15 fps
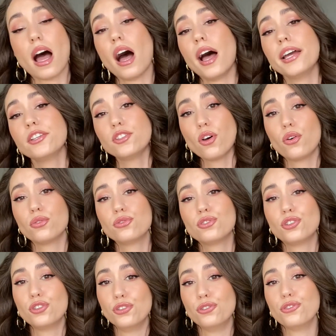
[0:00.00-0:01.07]
I
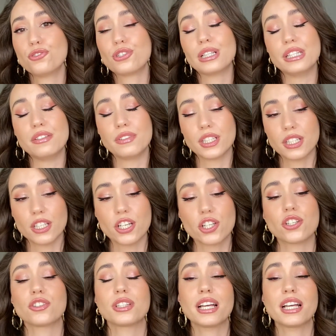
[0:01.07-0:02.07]
don't use the leave-in conditioner.